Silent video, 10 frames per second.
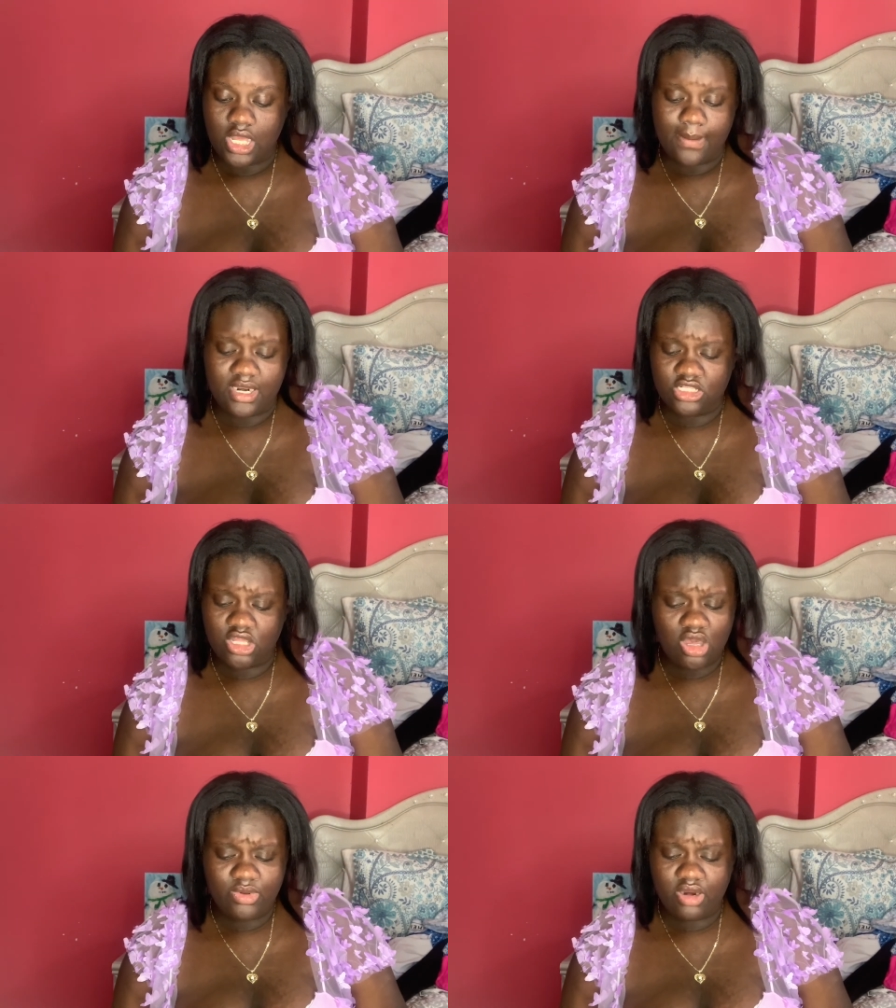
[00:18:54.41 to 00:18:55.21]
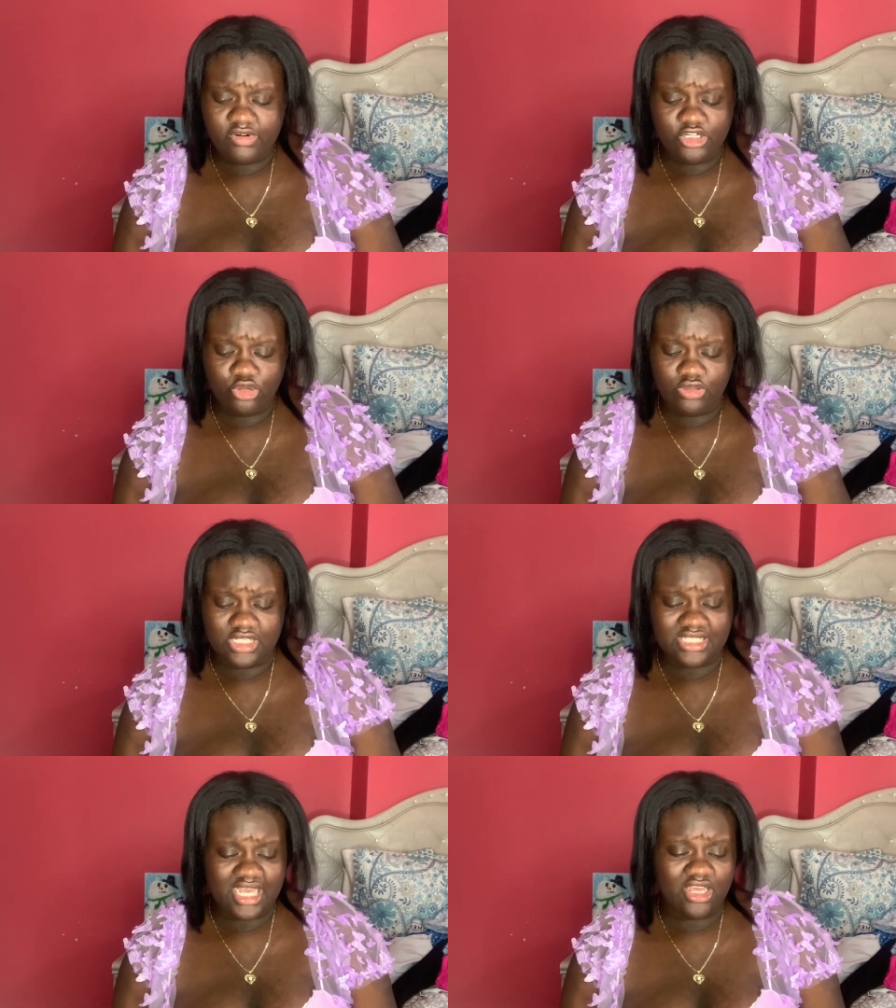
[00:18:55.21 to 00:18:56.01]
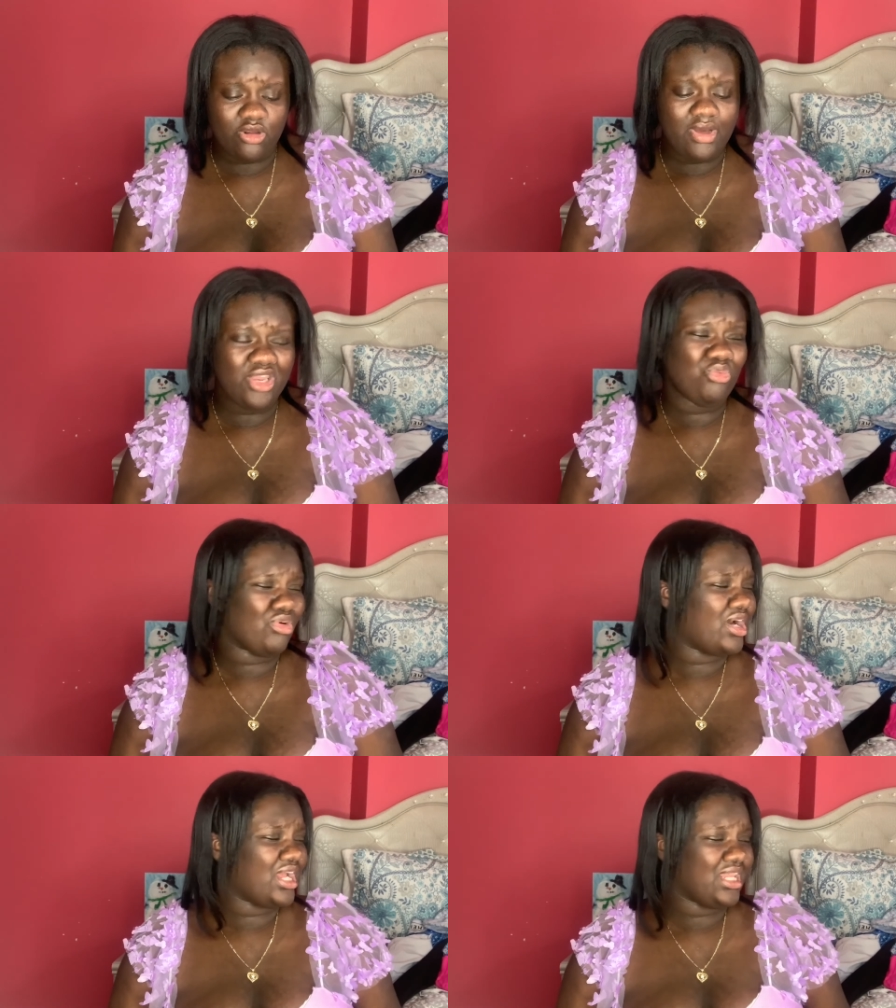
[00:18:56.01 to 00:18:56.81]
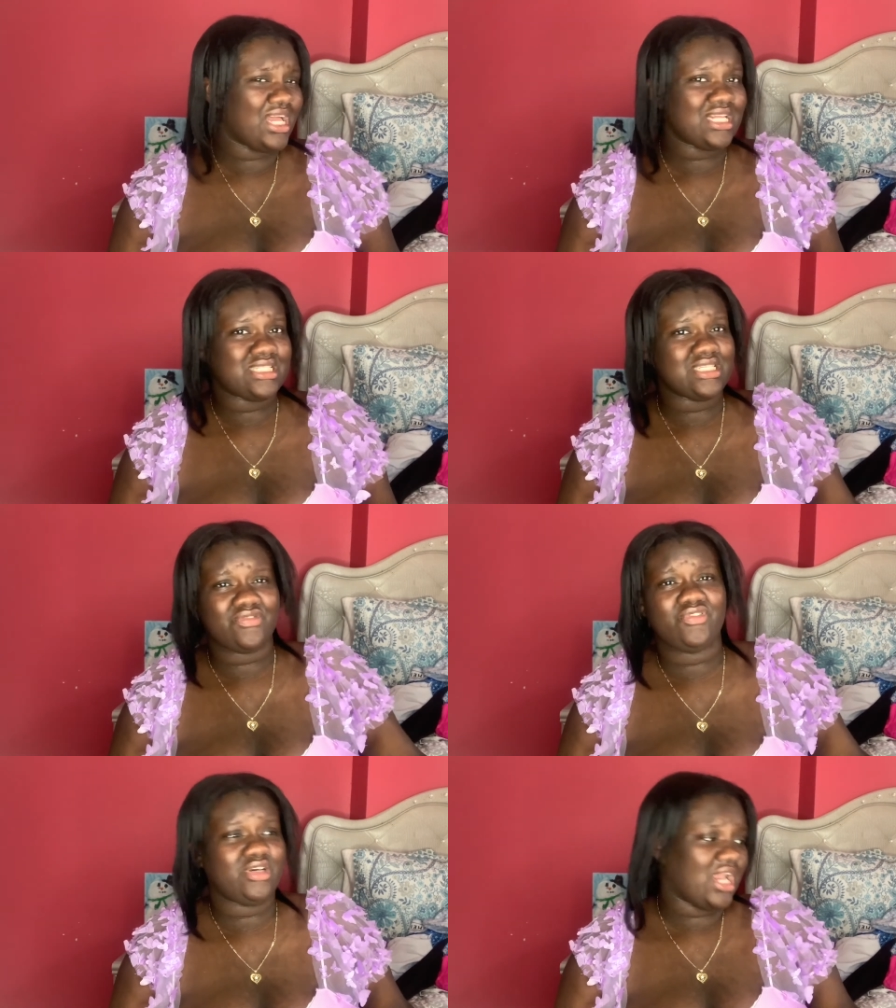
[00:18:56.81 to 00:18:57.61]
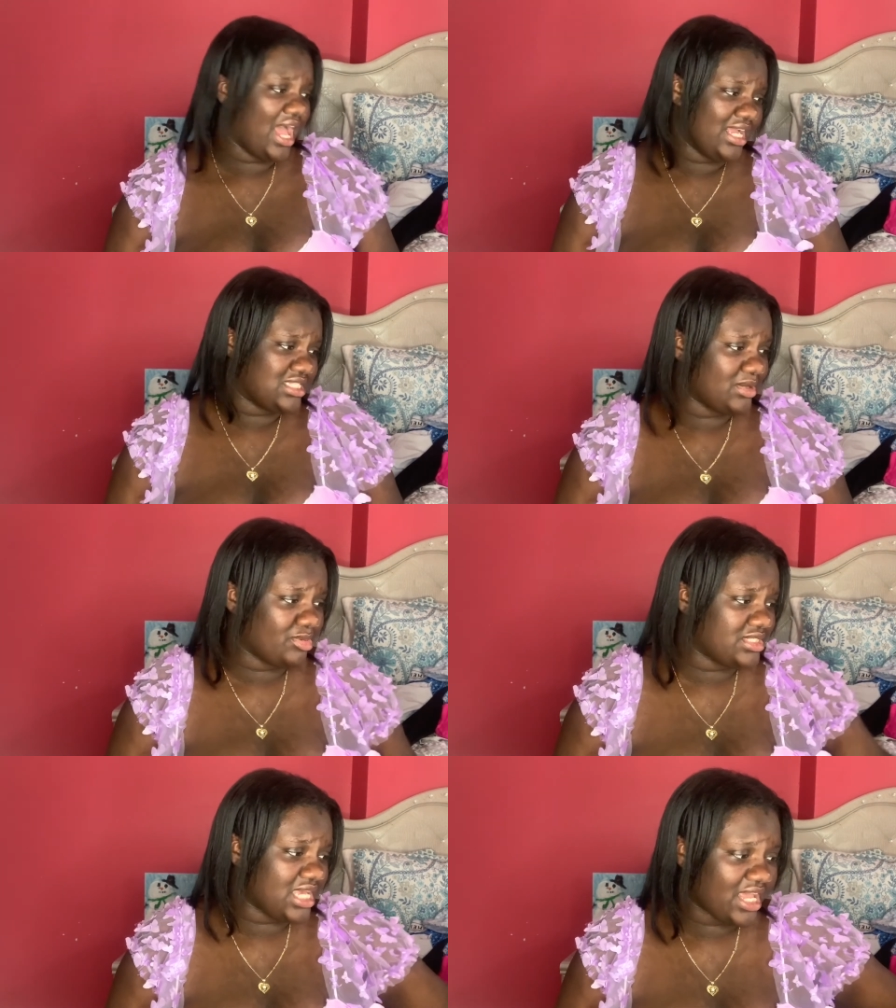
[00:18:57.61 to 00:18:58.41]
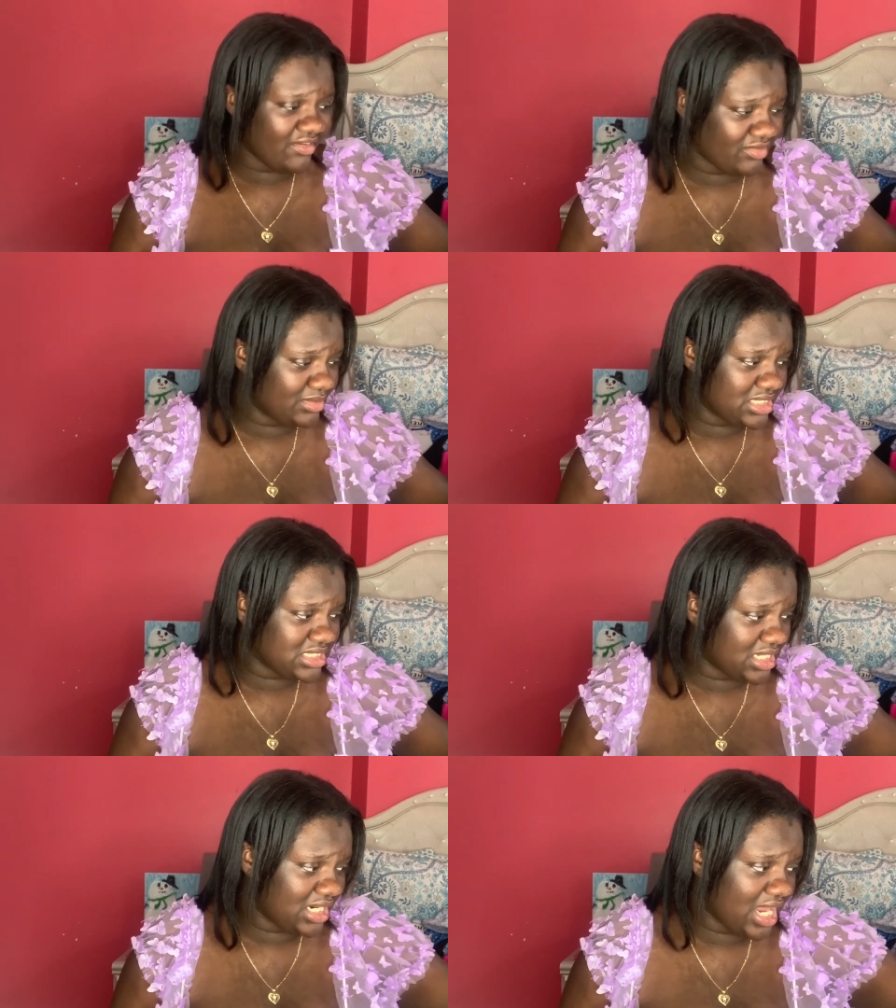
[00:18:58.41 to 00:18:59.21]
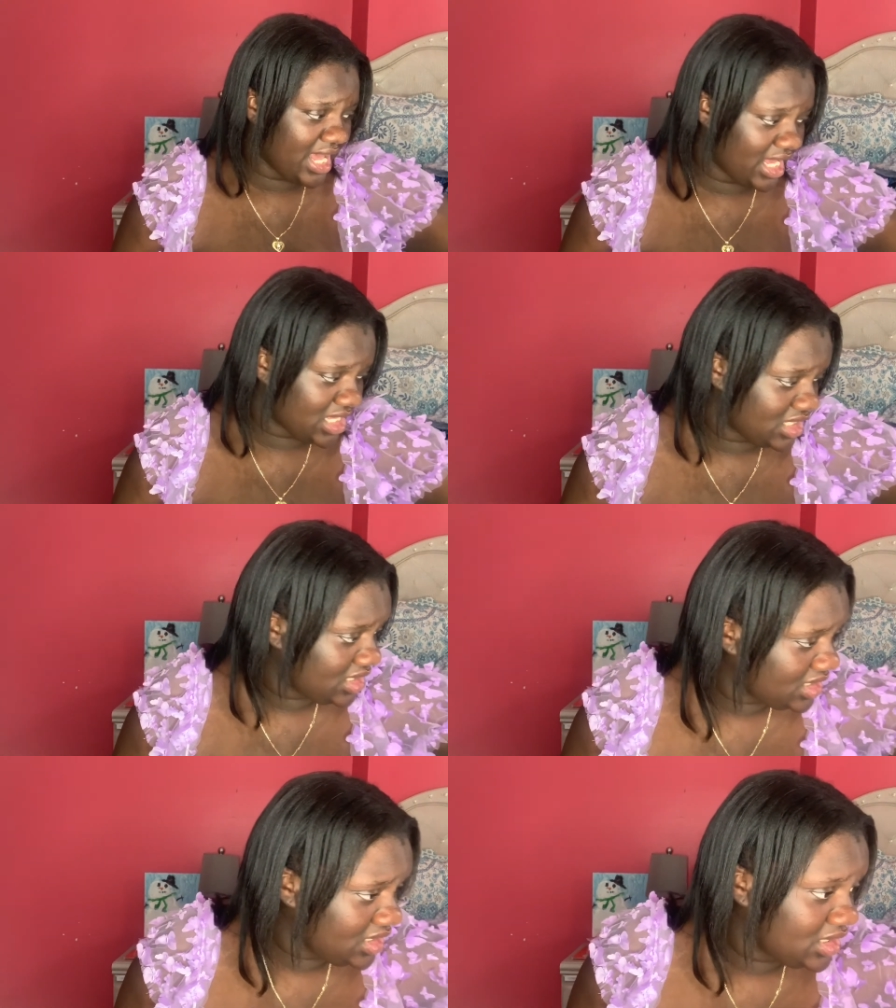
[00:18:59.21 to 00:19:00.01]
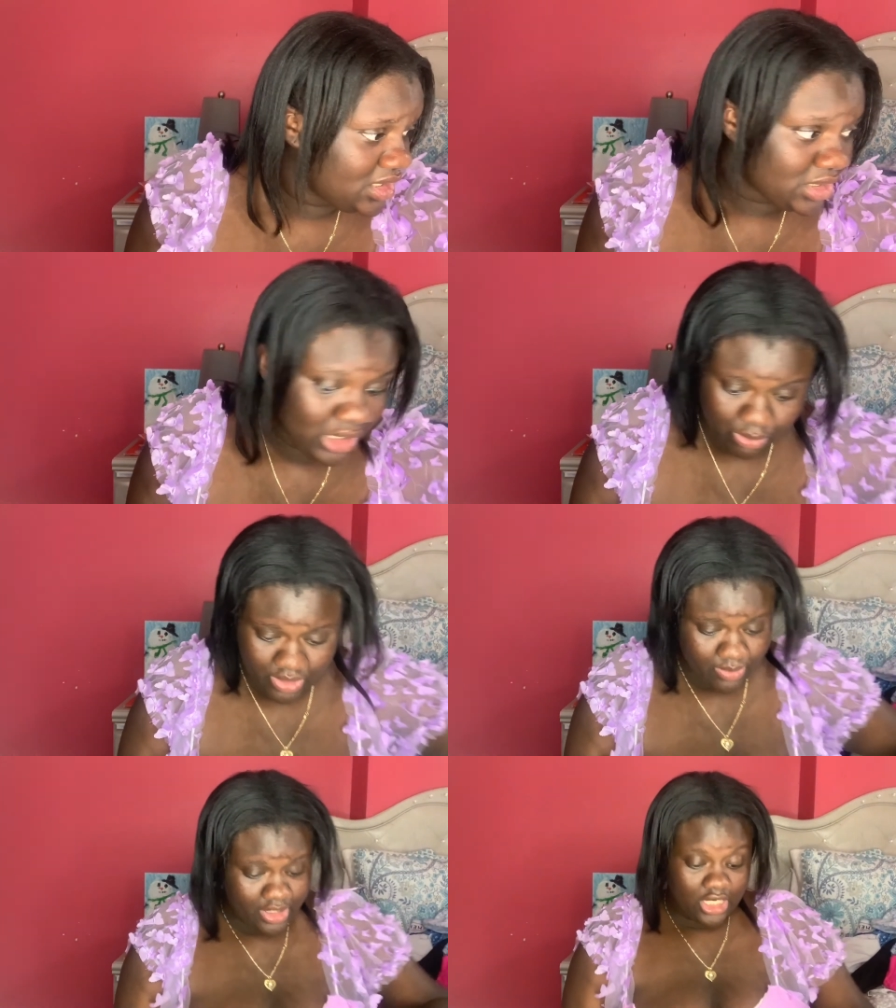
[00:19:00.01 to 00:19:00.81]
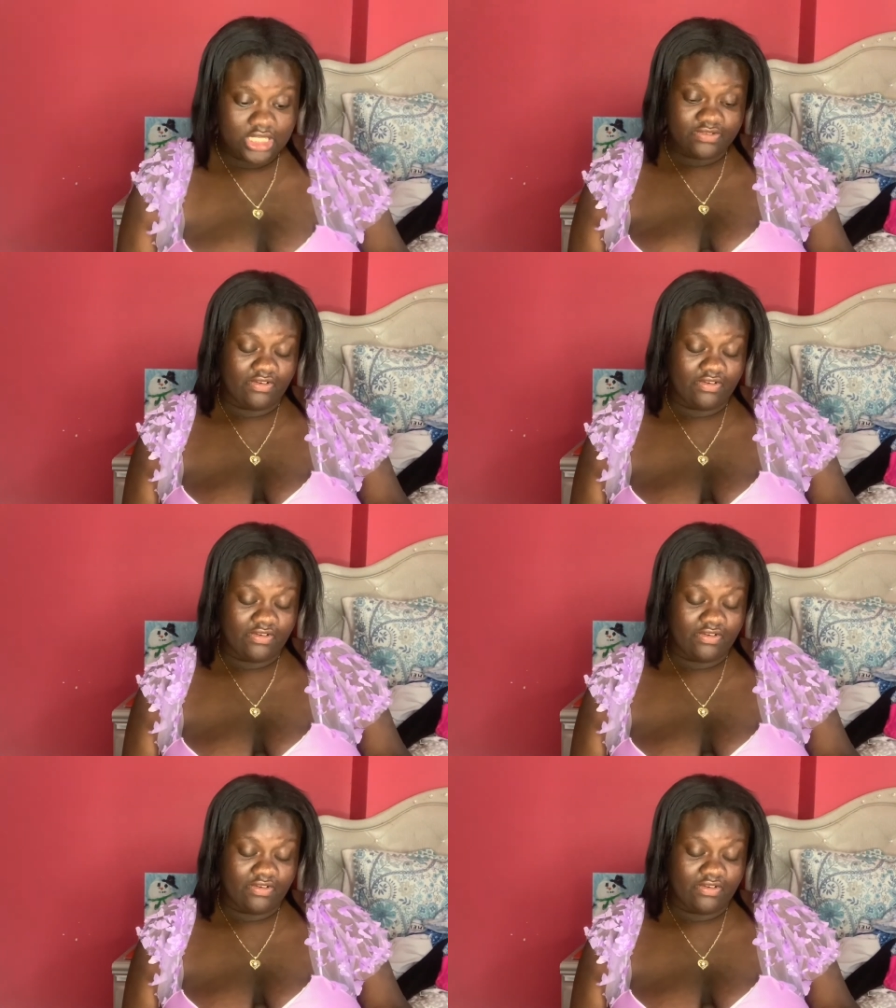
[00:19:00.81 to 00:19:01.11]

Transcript: but i thought we already knew this like ain't nobody wearing glasses for like to protect it from the sun like we wearing this for